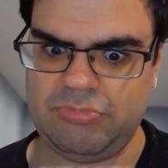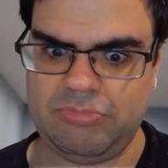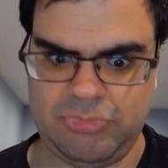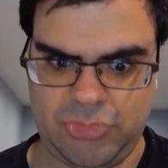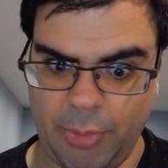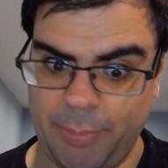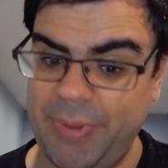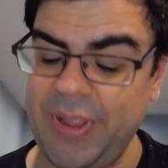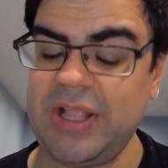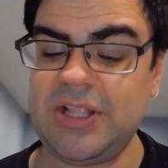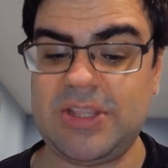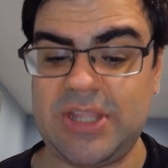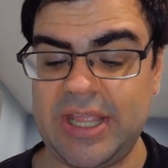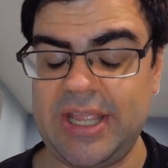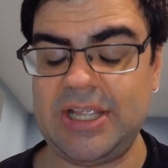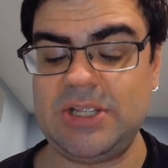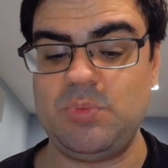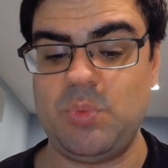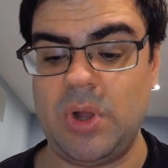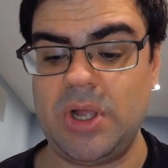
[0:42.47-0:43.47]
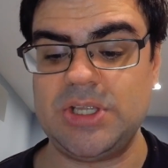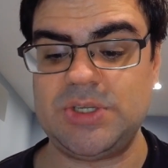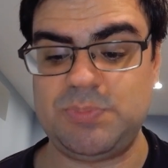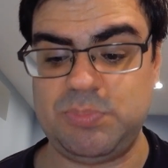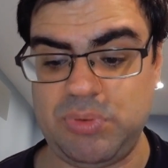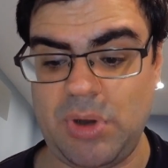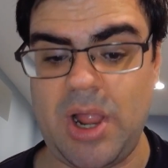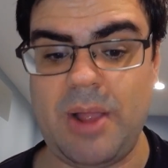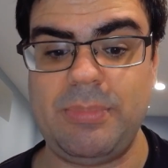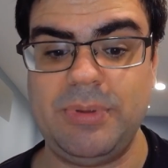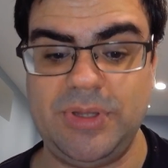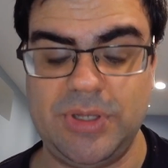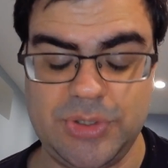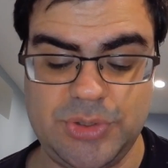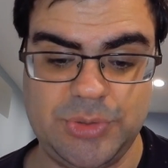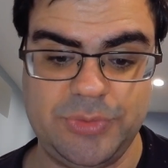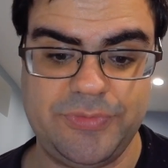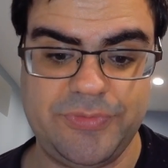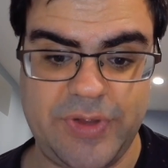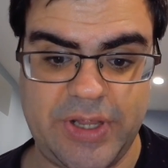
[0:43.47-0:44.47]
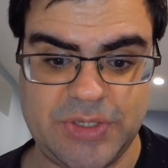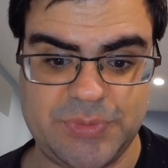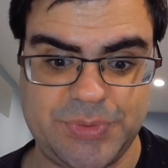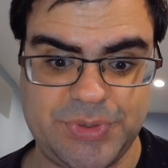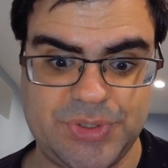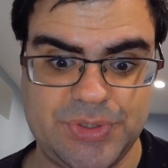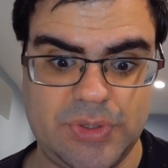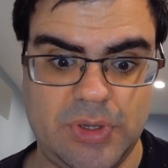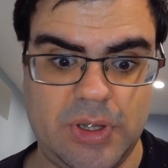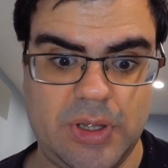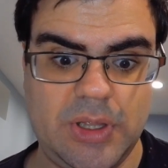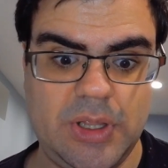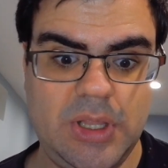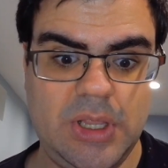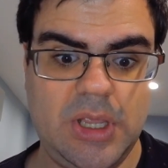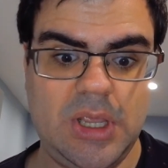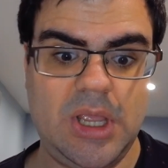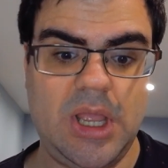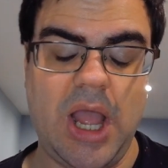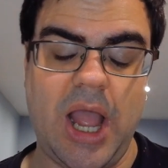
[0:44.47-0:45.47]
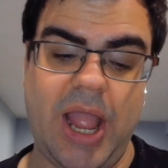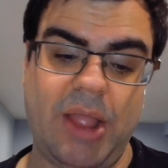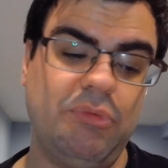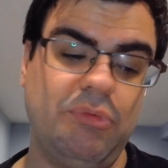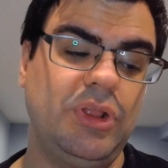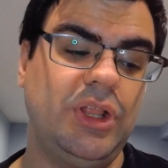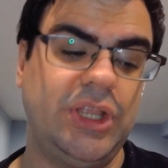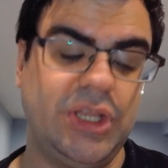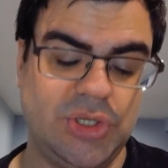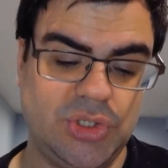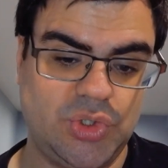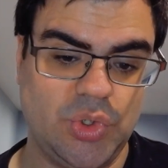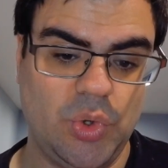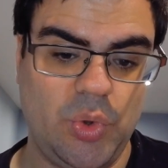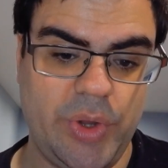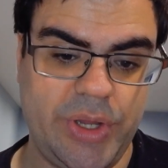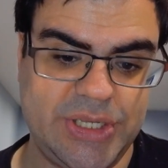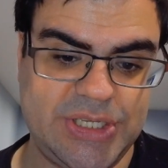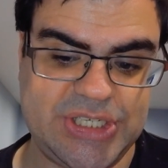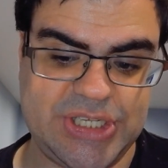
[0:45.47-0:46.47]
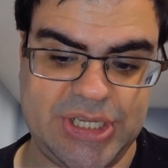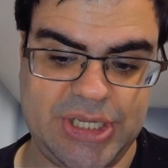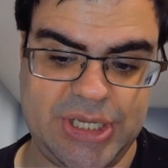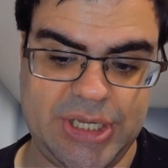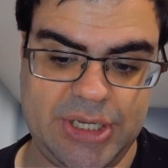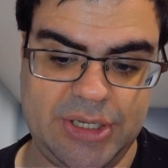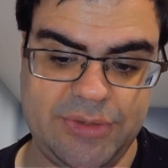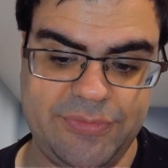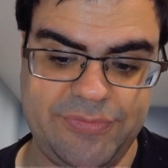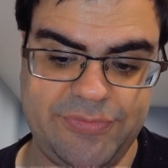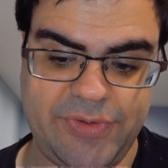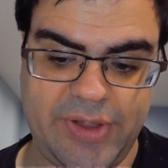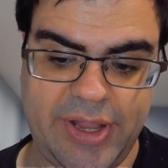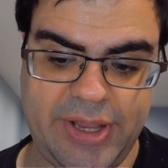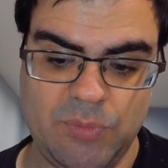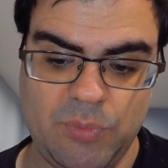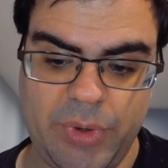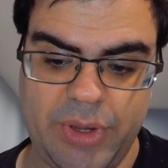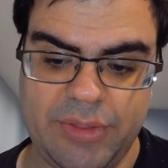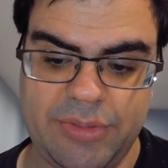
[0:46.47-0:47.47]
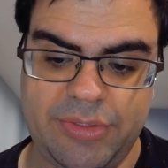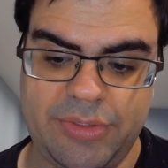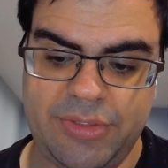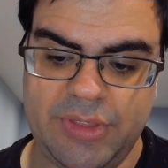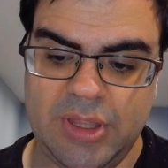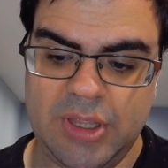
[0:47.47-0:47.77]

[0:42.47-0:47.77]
the big thing was probably the two fights we saw. I really enjoyed seeing the fight with,